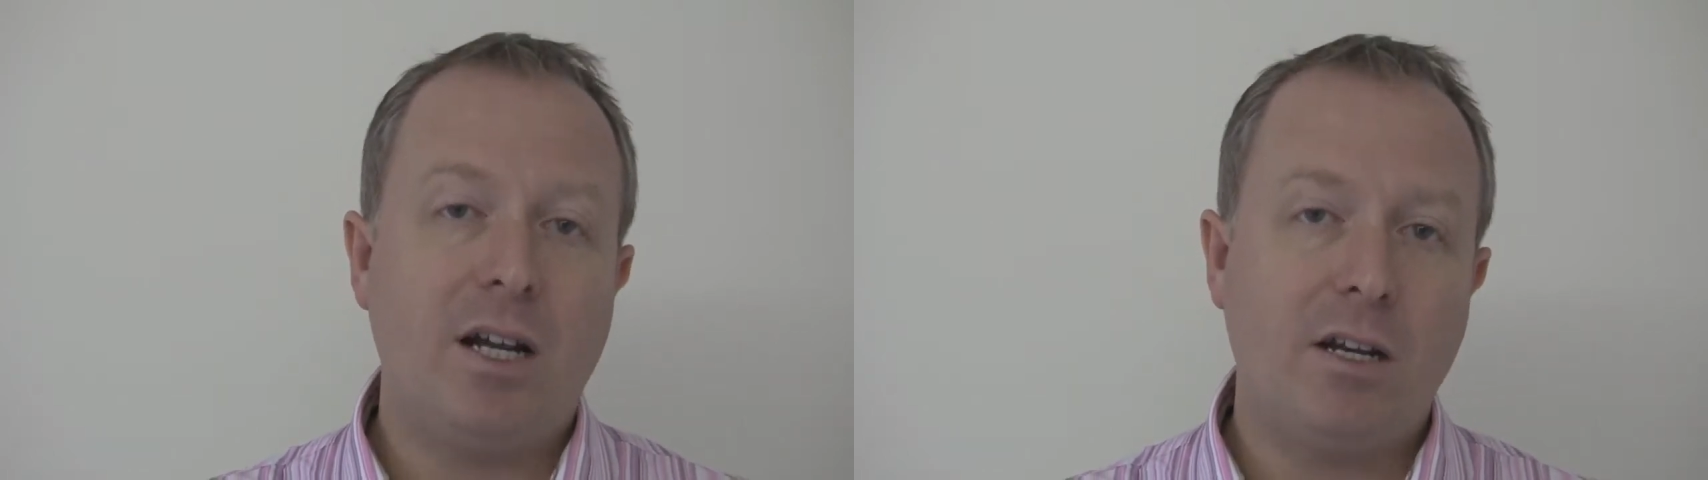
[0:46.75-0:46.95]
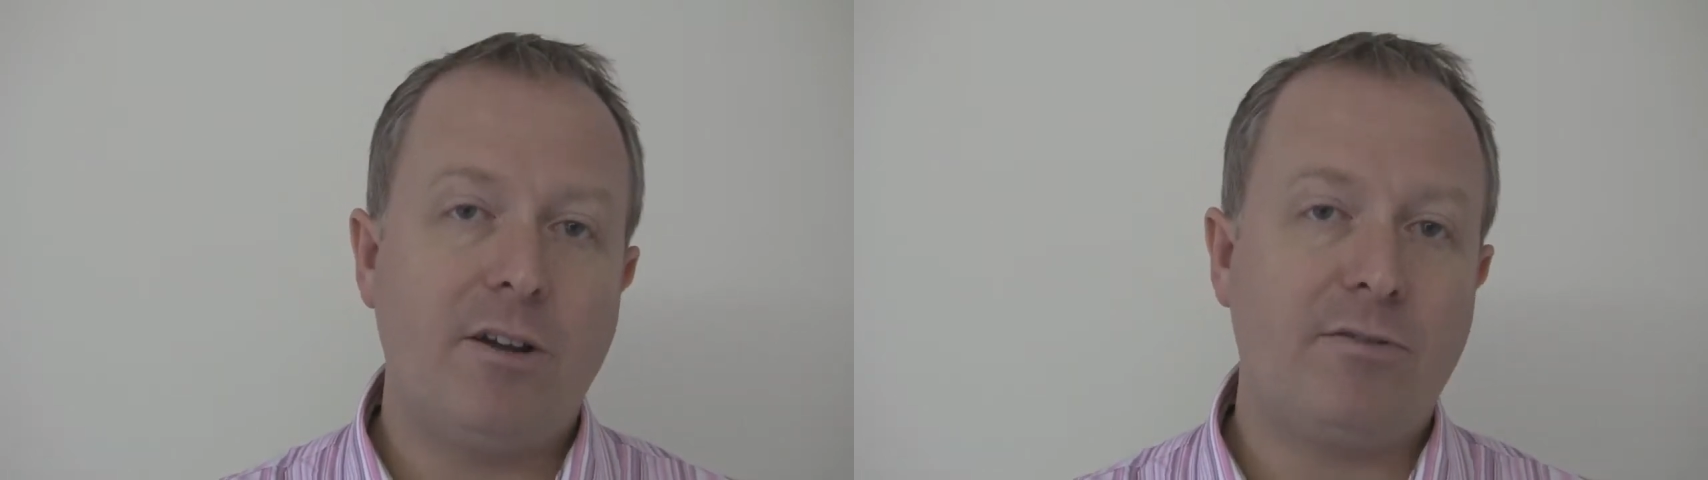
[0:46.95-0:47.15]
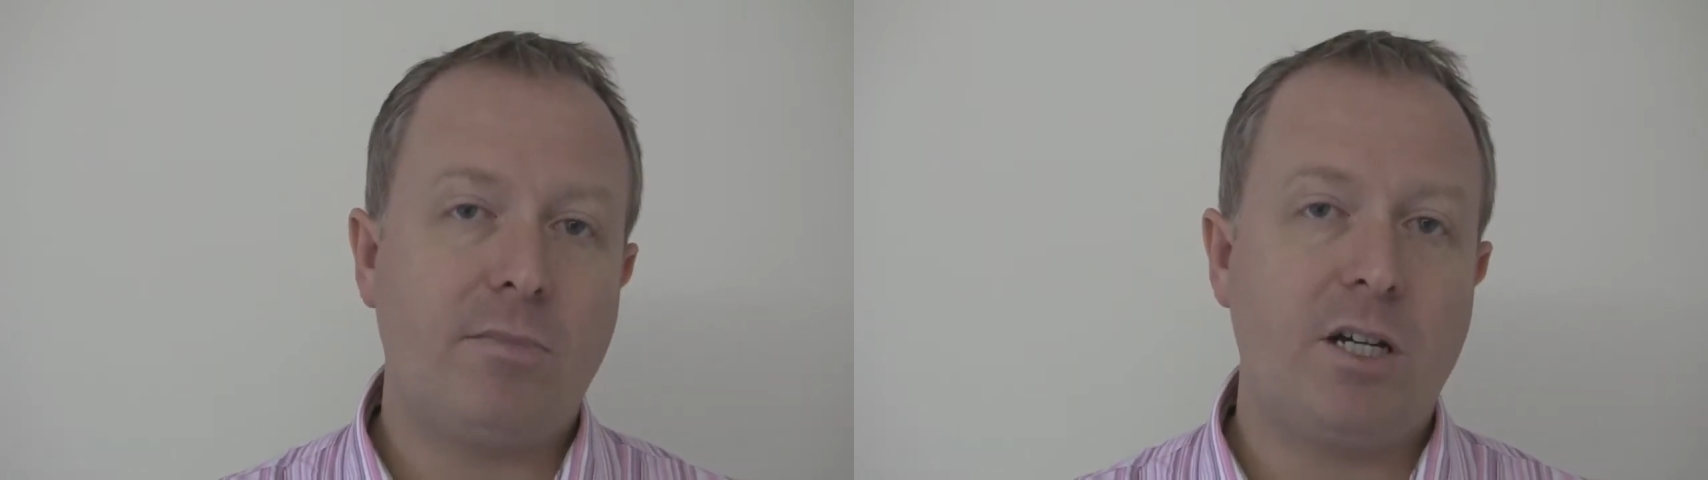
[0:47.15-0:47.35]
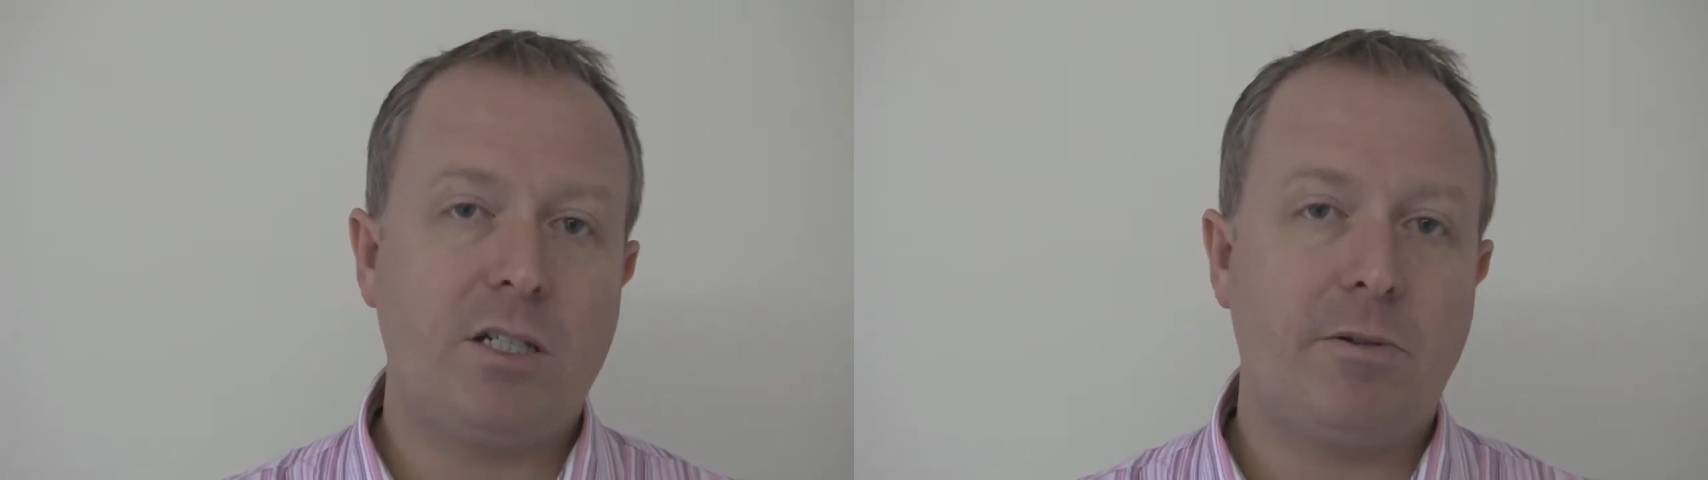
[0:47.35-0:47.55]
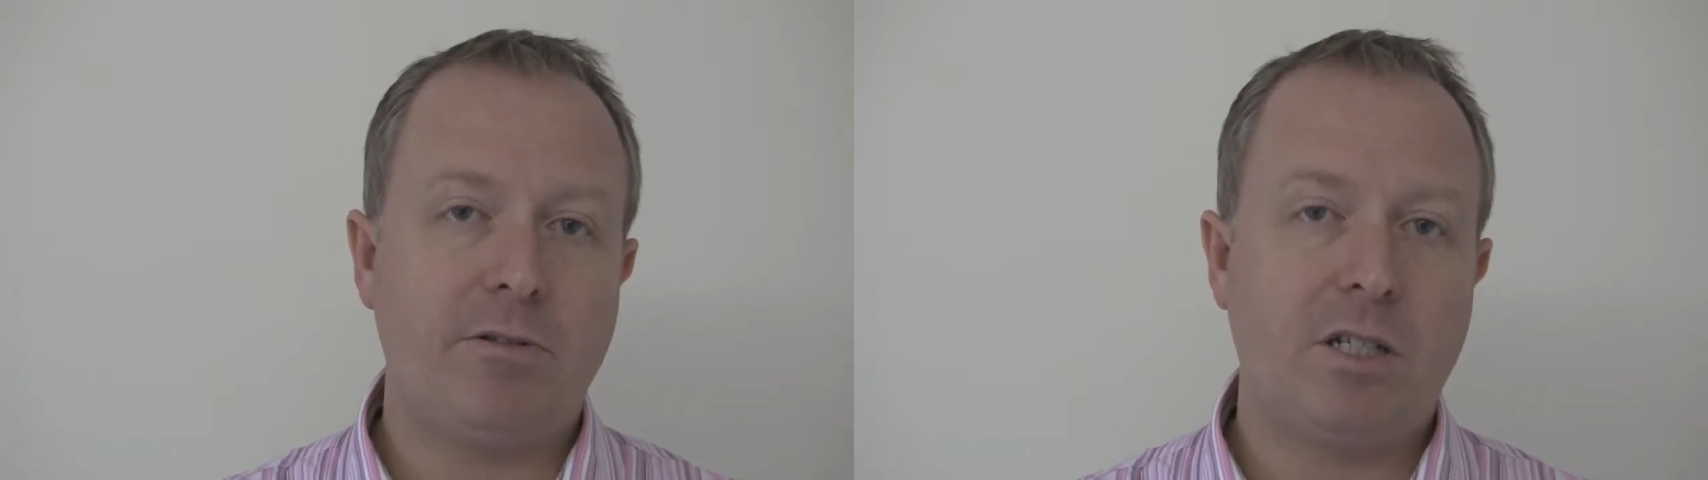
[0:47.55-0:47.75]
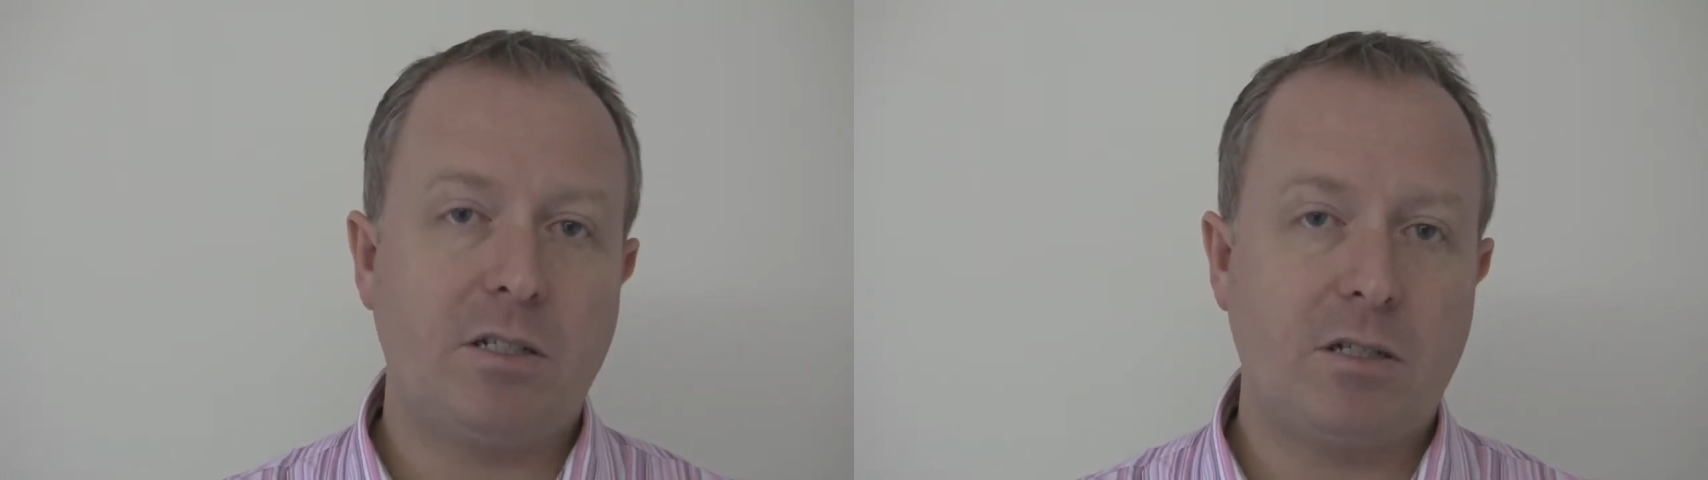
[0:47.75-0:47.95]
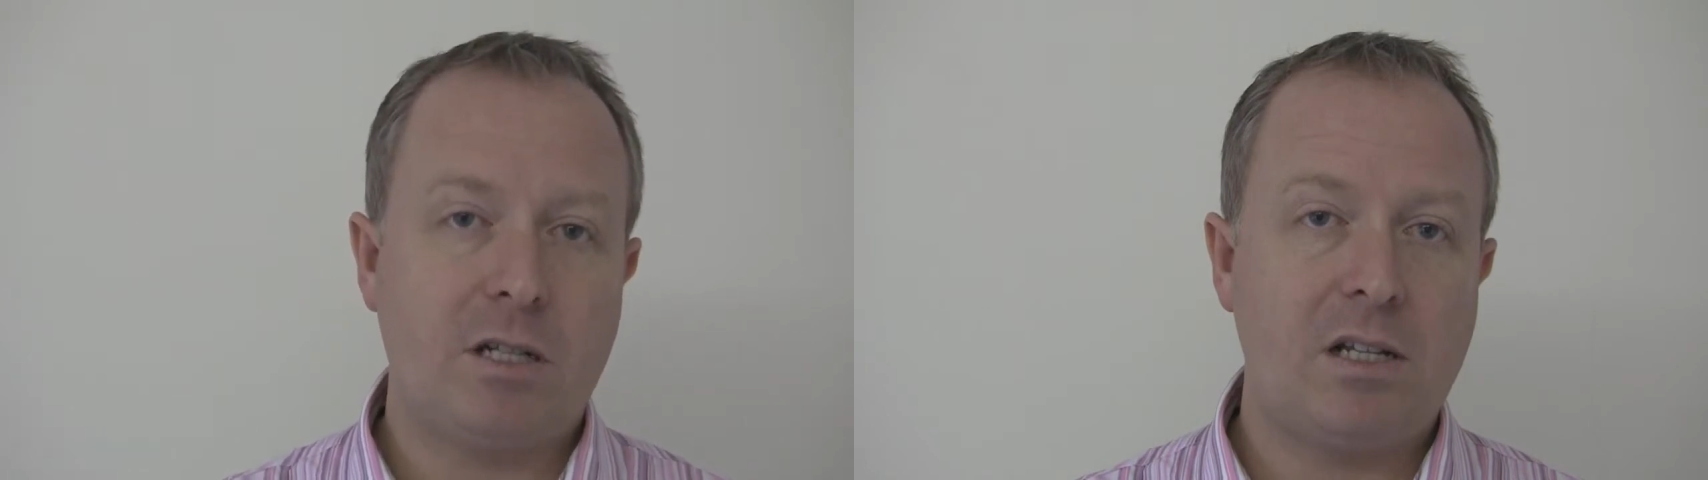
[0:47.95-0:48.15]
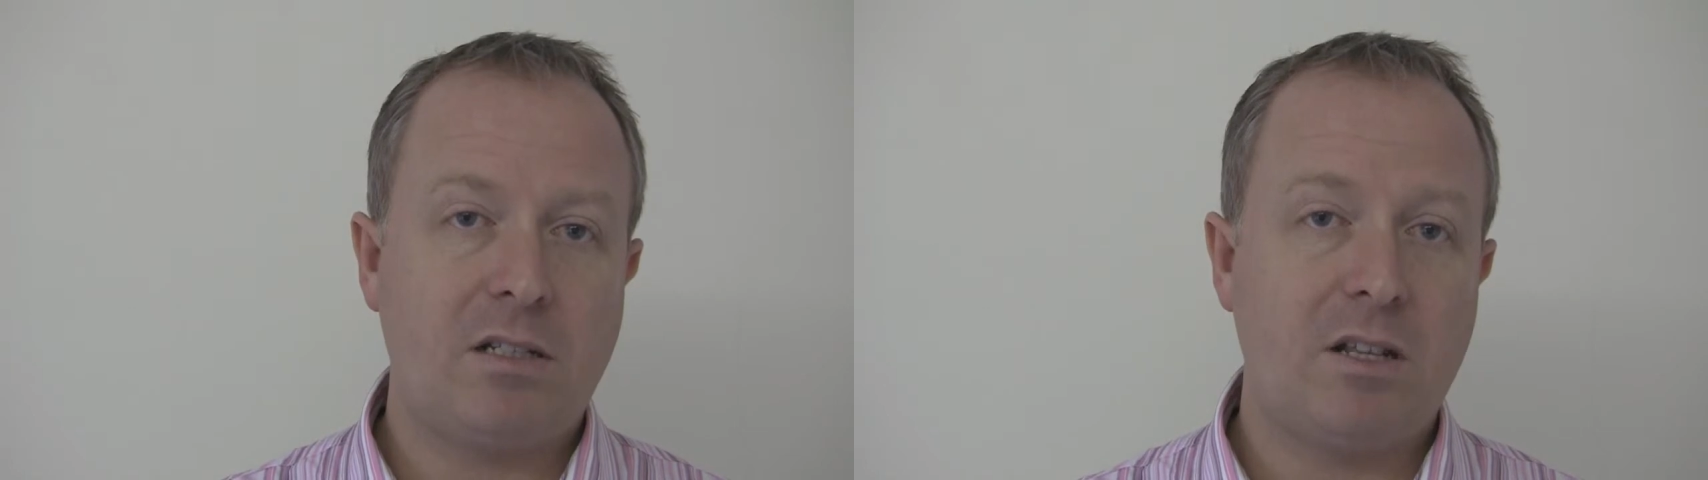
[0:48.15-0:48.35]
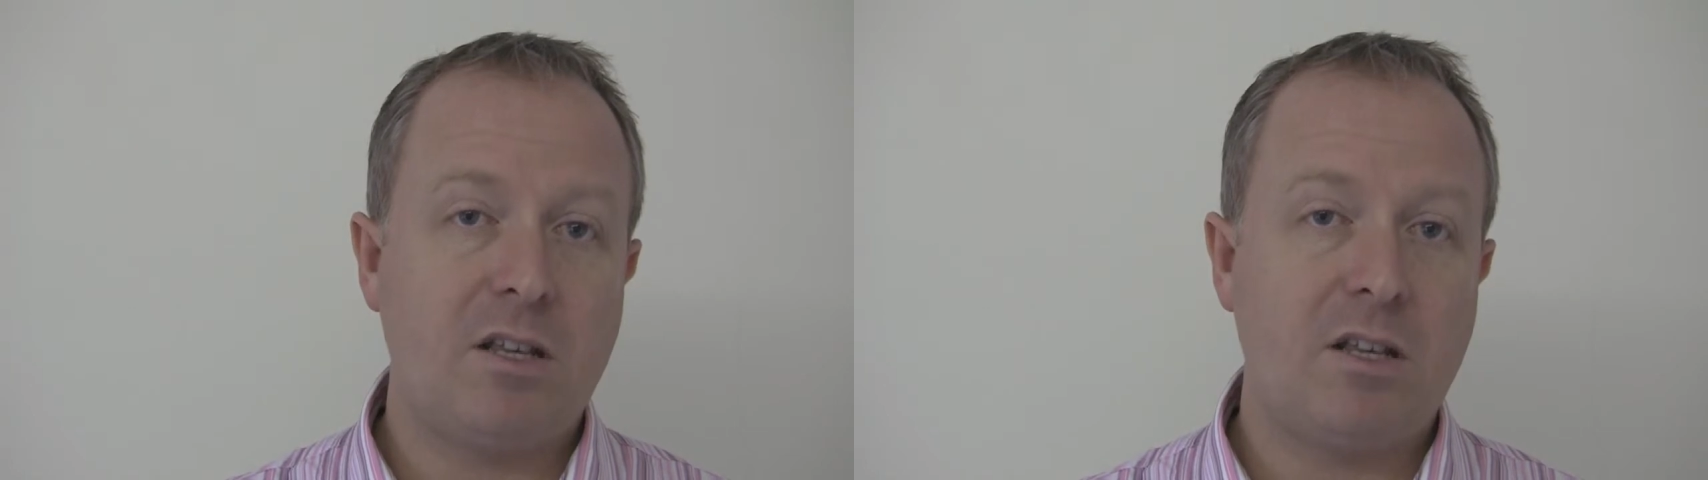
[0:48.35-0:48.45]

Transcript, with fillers: I know from my experience as a solicitor